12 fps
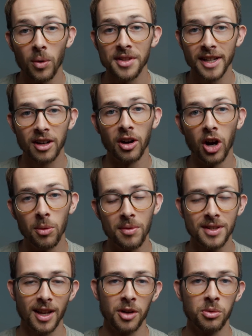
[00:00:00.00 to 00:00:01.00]
Once I got home
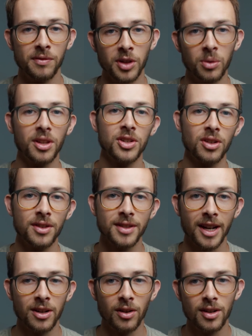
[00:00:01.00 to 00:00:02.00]
and started reviewing the shots,
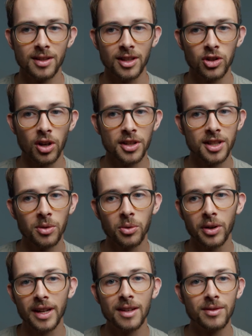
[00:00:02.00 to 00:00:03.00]
I noticed that shots that
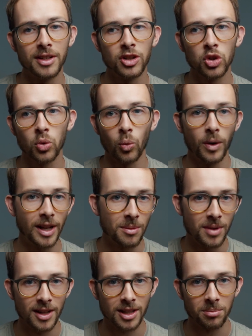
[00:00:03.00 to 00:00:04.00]
were even 20
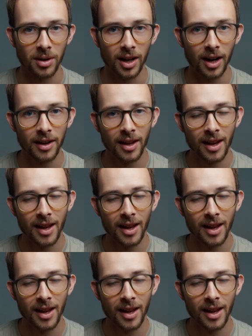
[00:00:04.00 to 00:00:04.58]
minutes apart